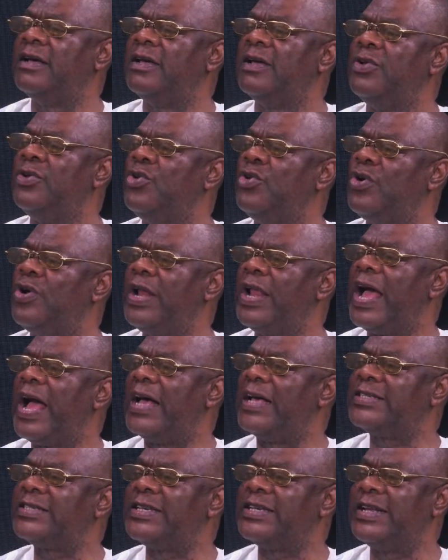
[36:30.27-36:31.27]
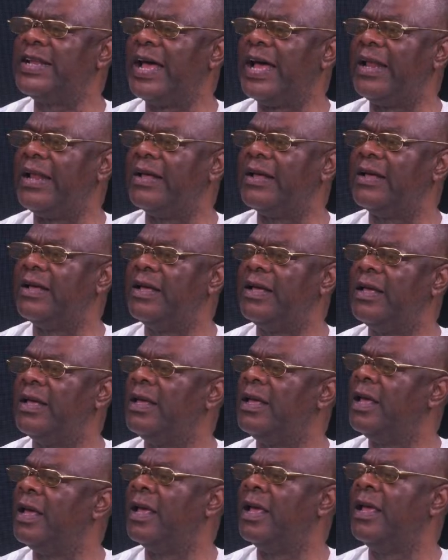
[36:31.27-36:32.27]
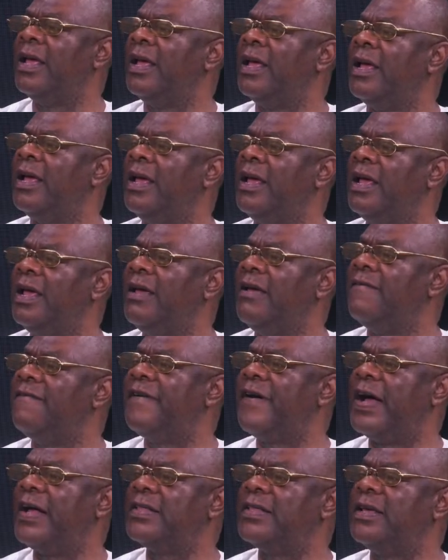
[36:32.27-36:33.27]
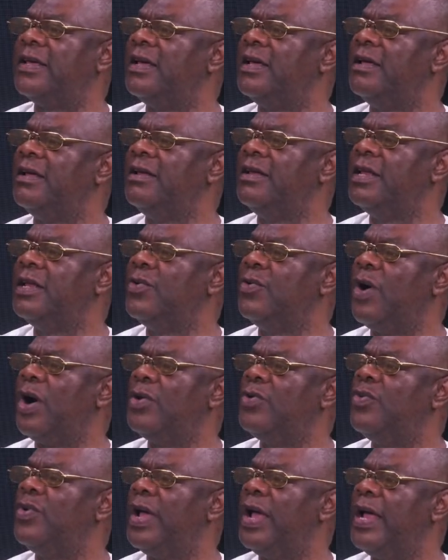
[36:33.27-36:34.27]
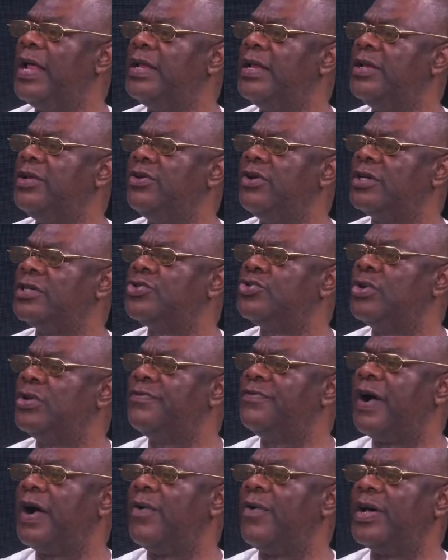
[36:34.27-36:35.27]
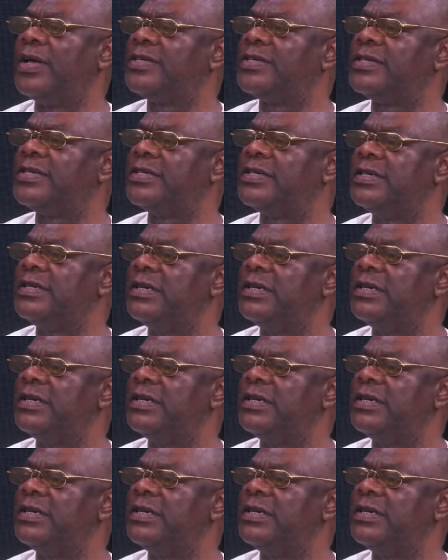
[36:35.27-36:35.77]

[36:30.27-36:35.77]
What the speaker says: nuclear arsenal, in fact, the world will end in just 24 hours.